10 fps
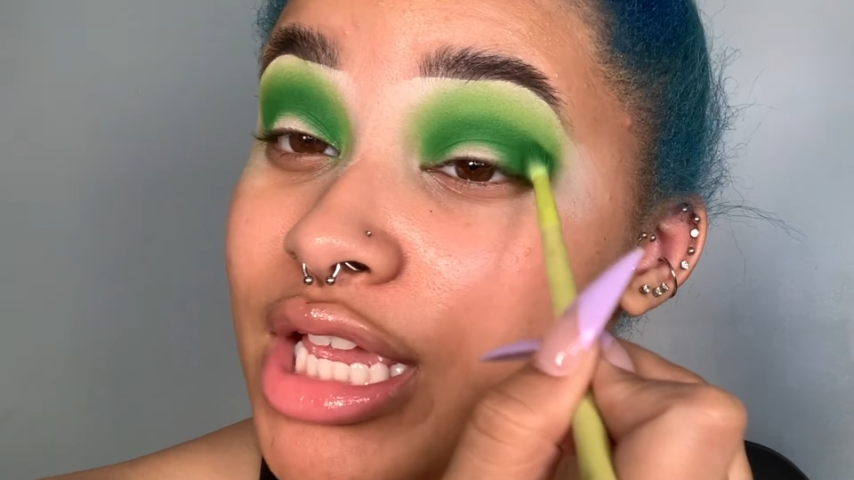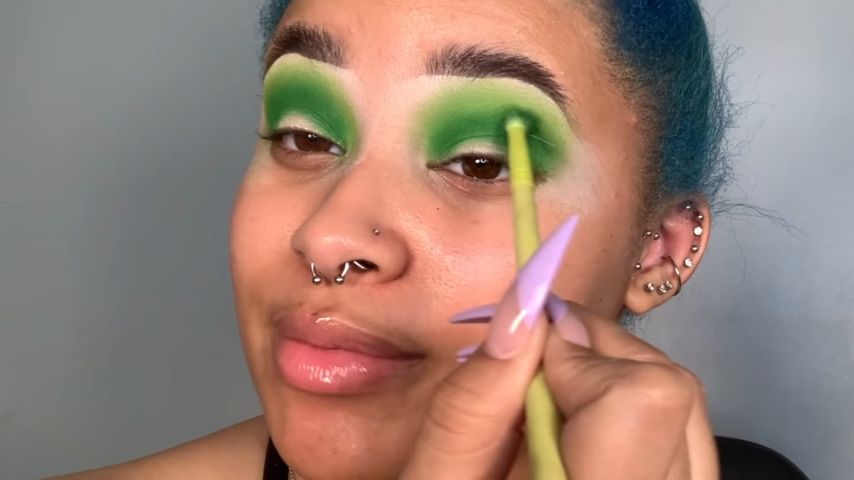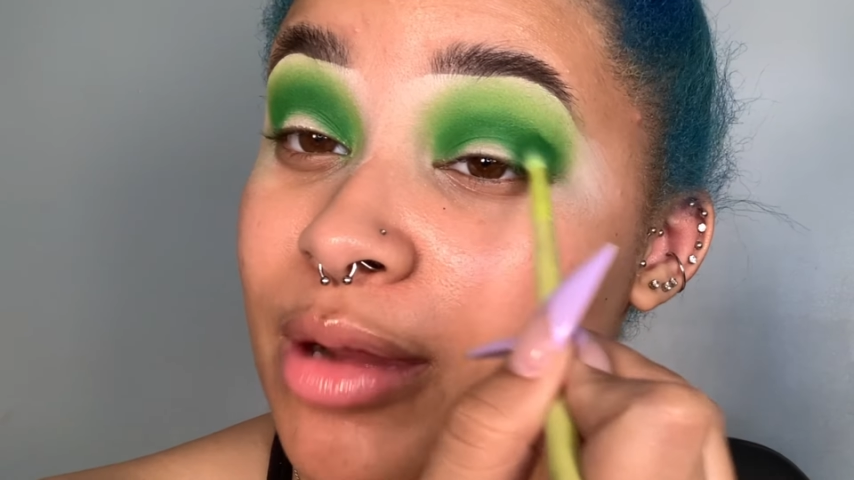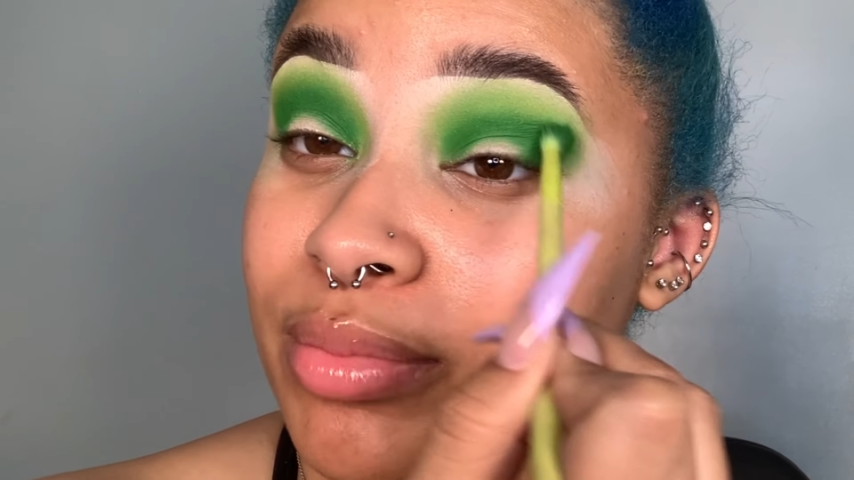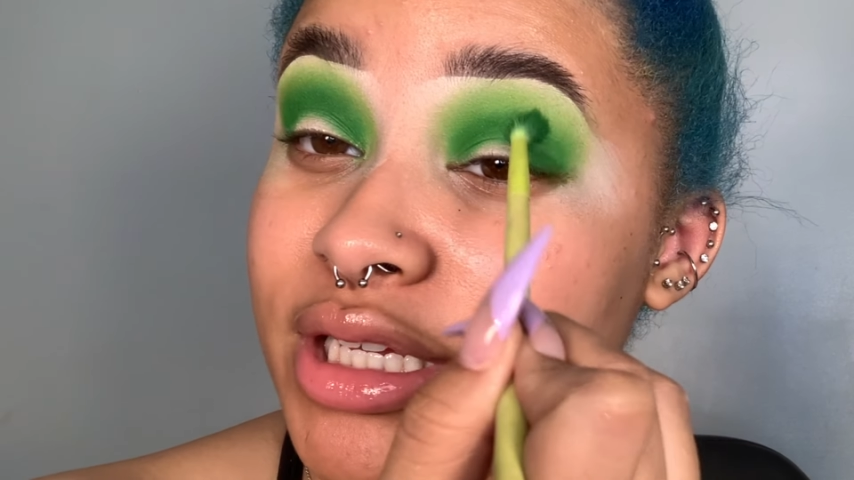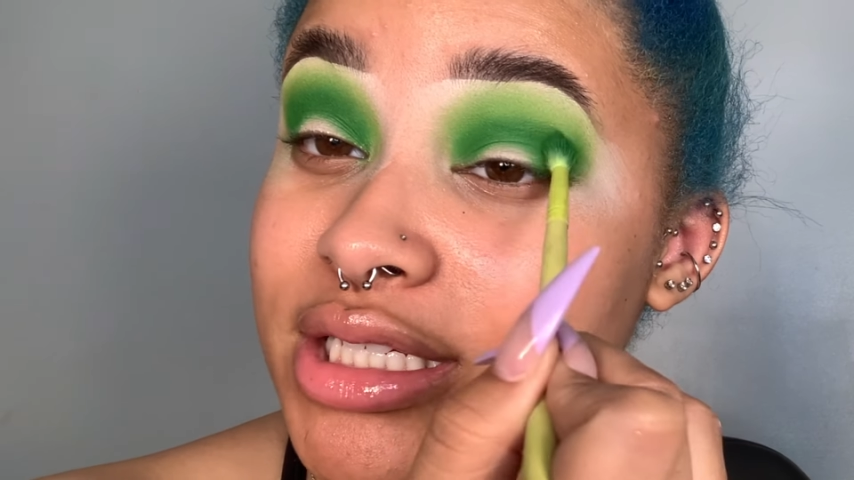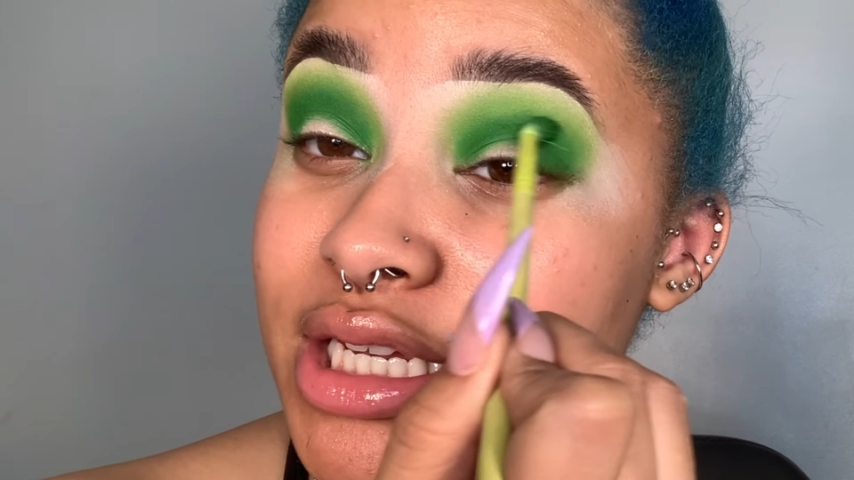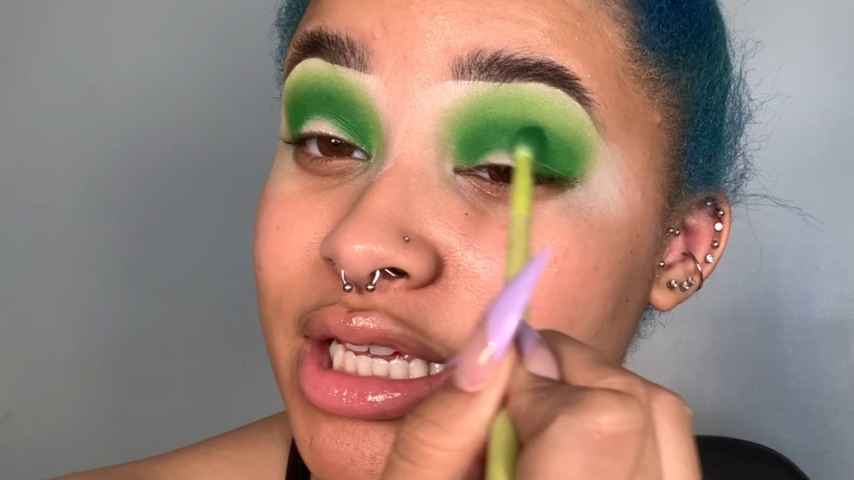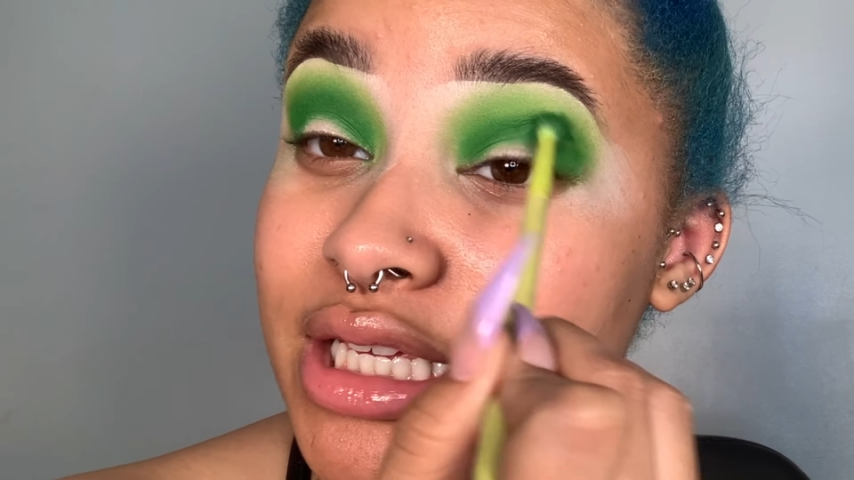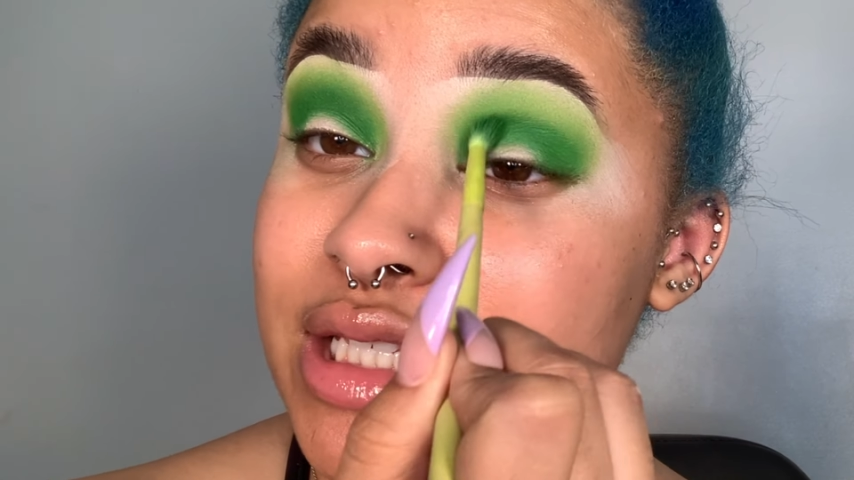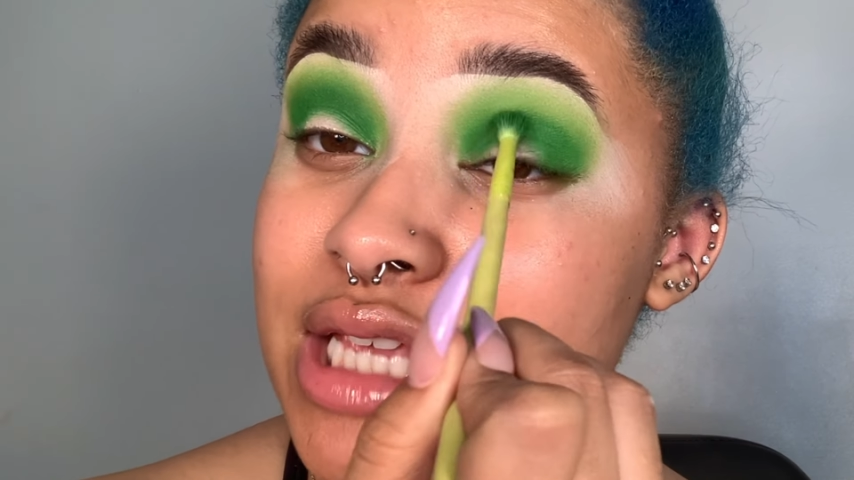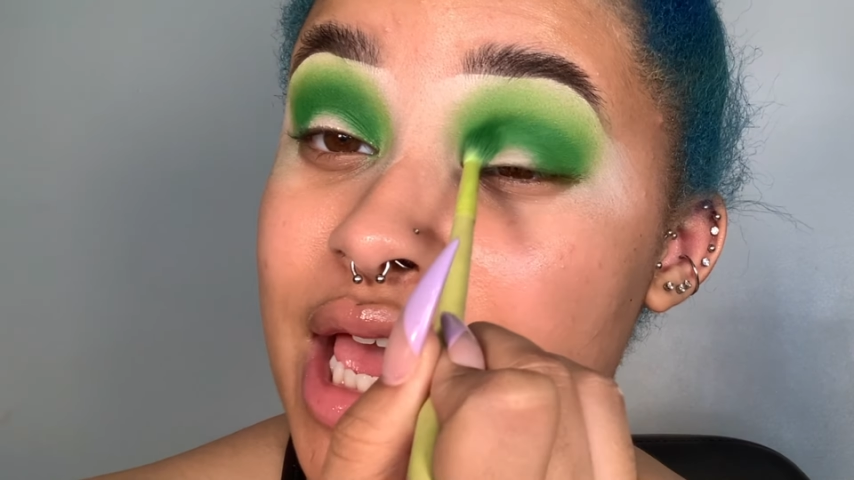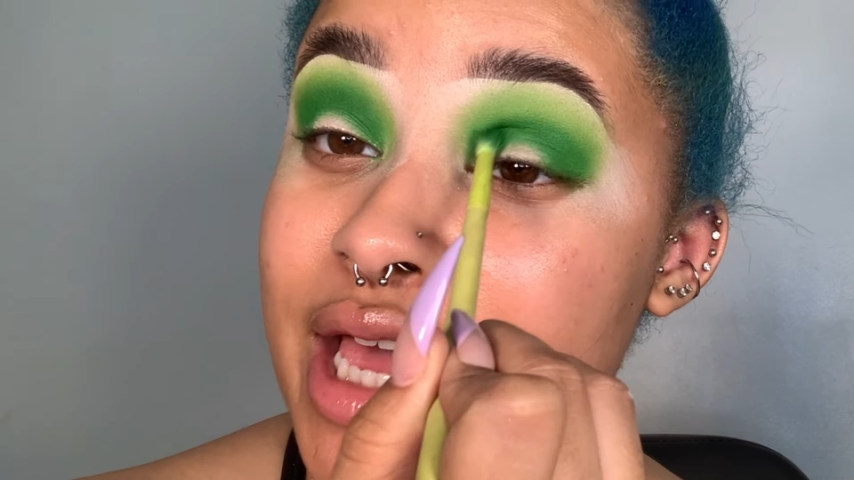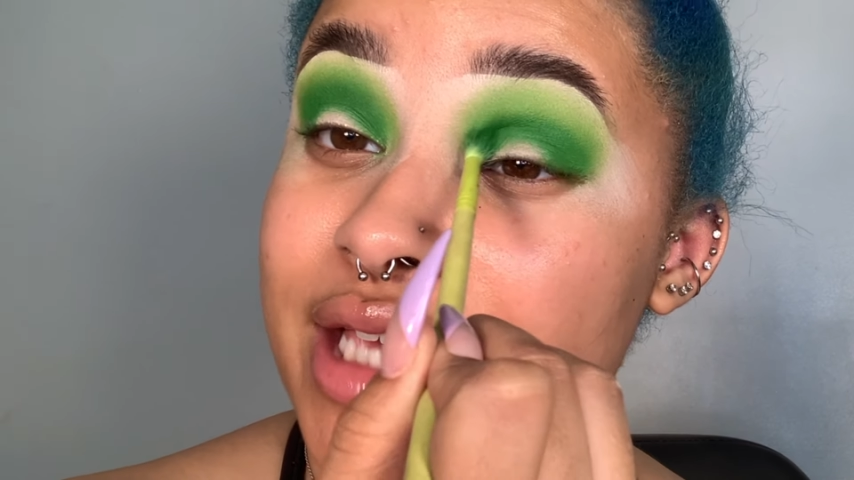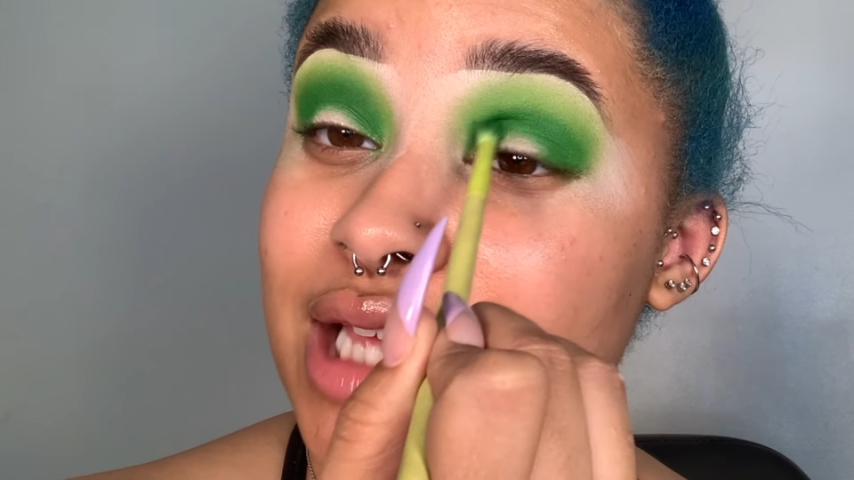about blending is,
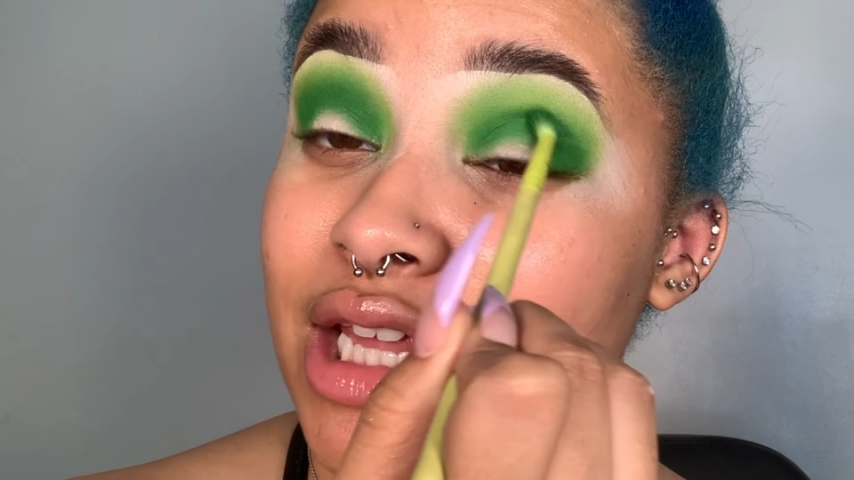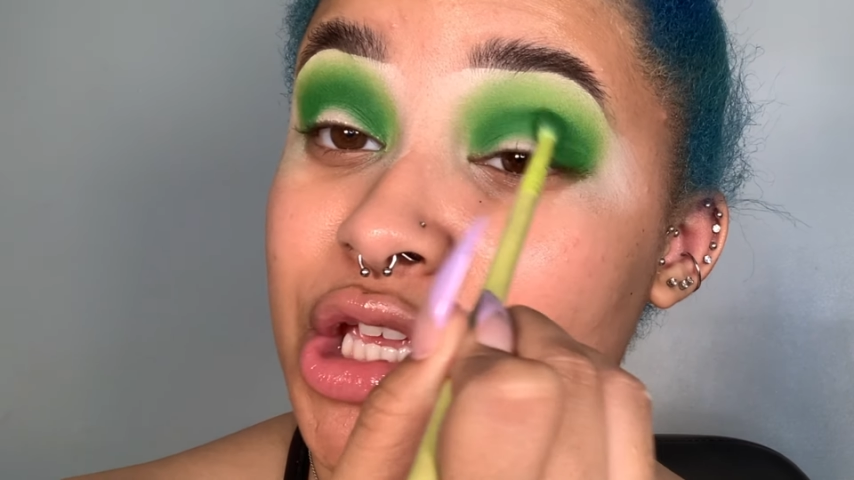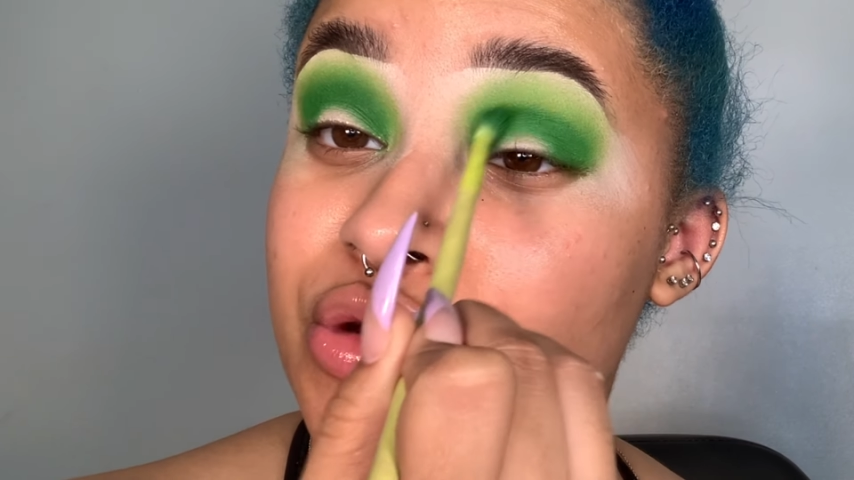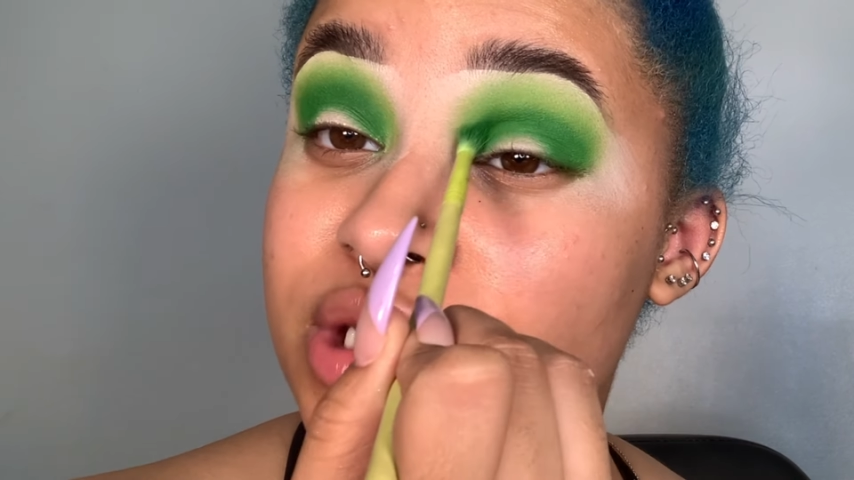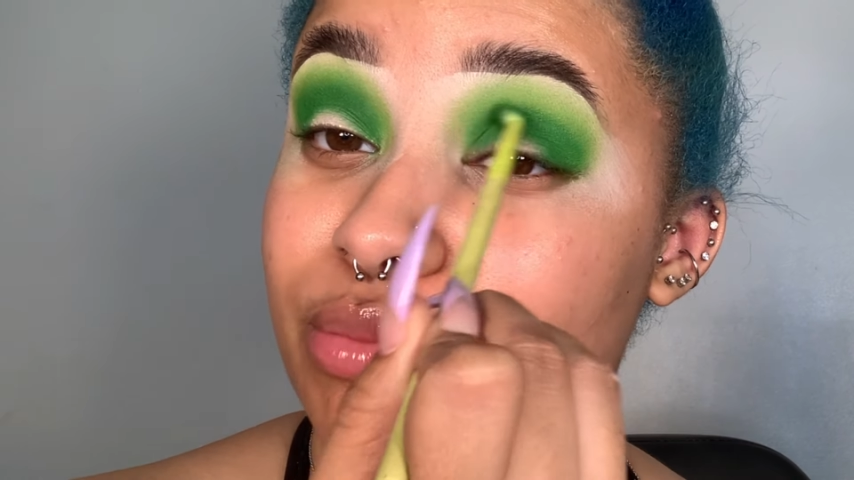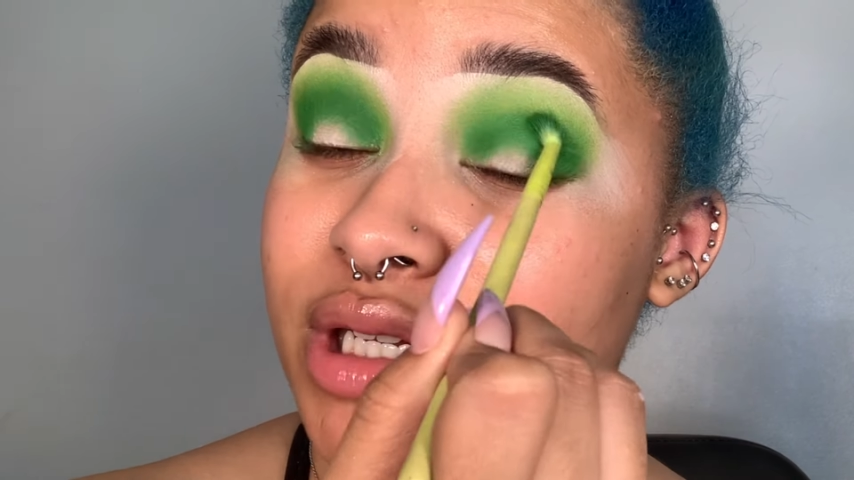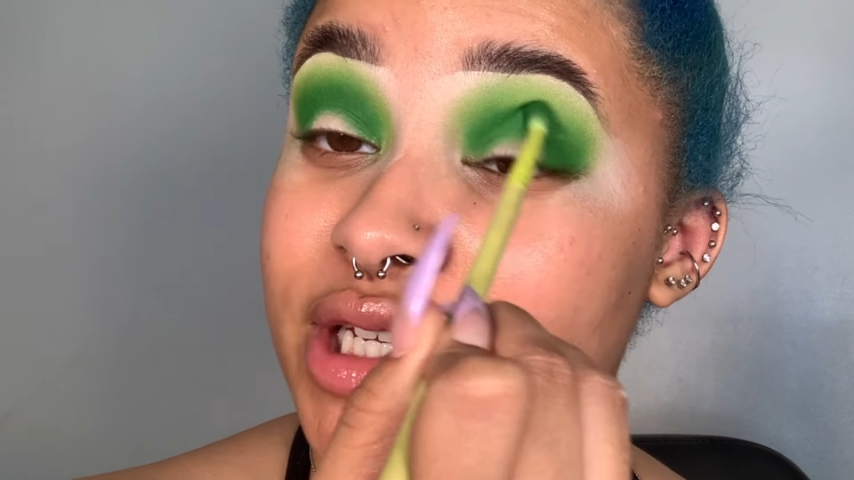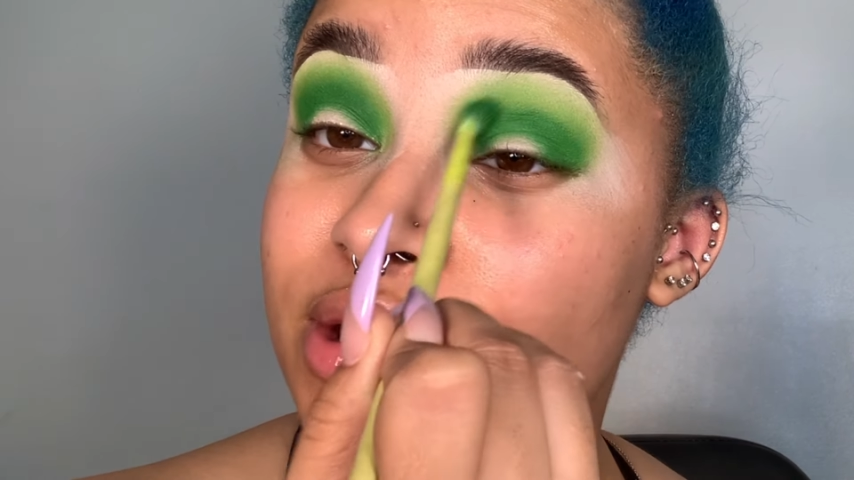it's not like you just blend